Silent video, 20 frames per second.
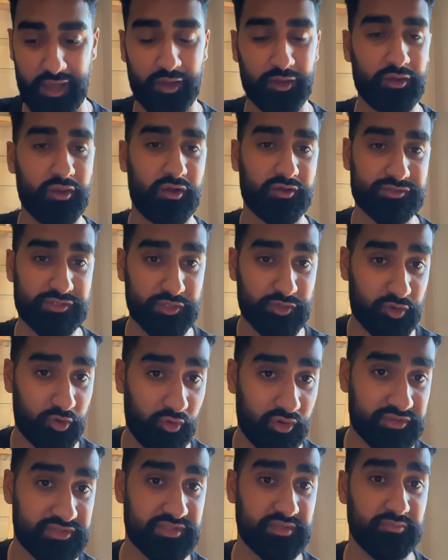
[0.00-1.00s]
unlocks
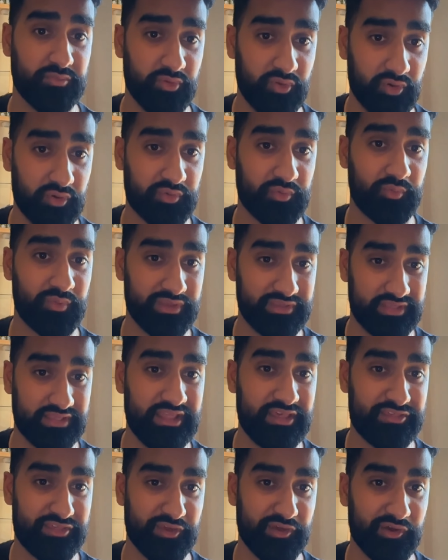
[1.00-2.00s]
across the board with
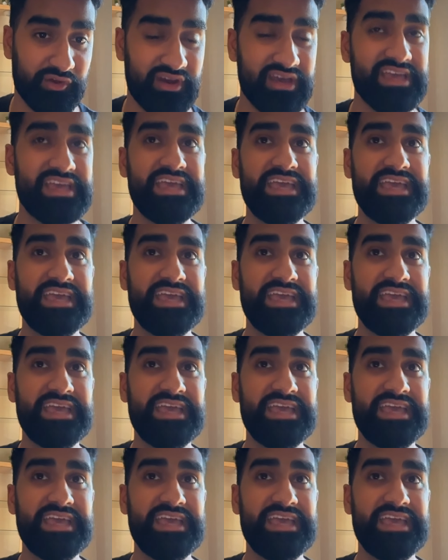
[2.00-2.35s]
litho.